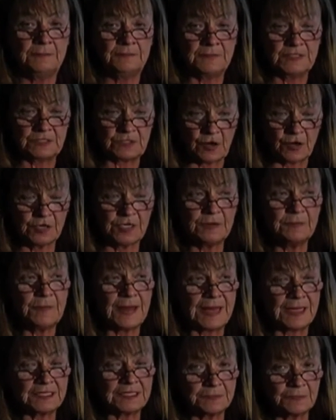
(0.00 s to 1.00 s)
started
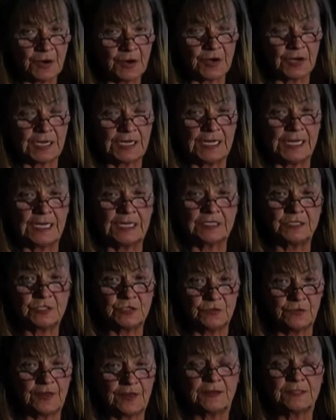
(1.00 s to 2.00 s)
mass marketing in
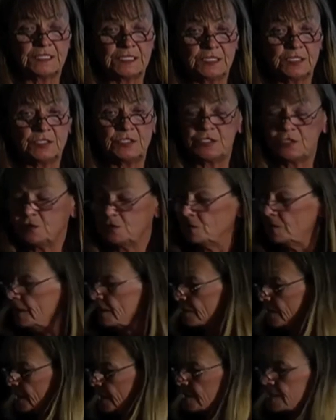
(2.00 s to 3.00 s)
2002
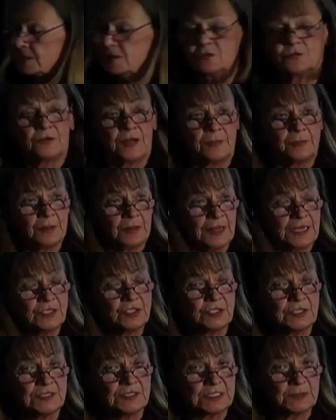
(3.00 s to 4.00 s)
that these
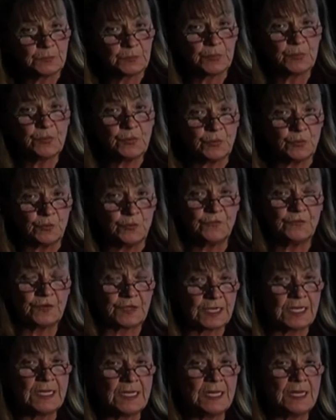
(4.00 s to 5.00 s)
extrapolations proved